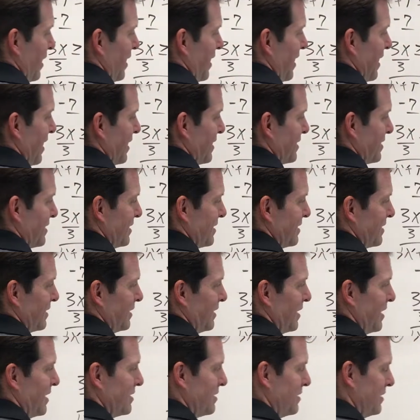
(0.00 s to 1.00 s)
X is
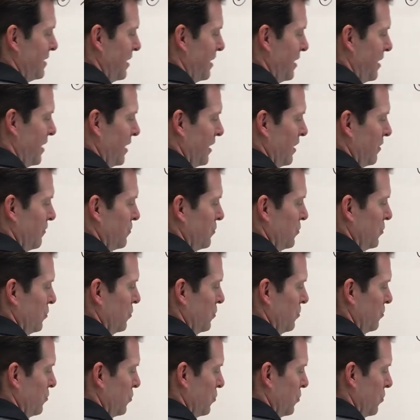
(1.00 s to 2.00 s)
less than negative 2,
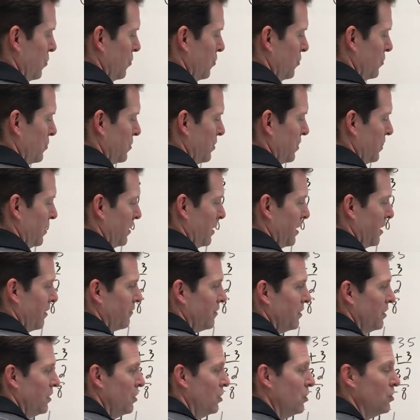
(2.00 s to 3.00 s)
which goes to the left.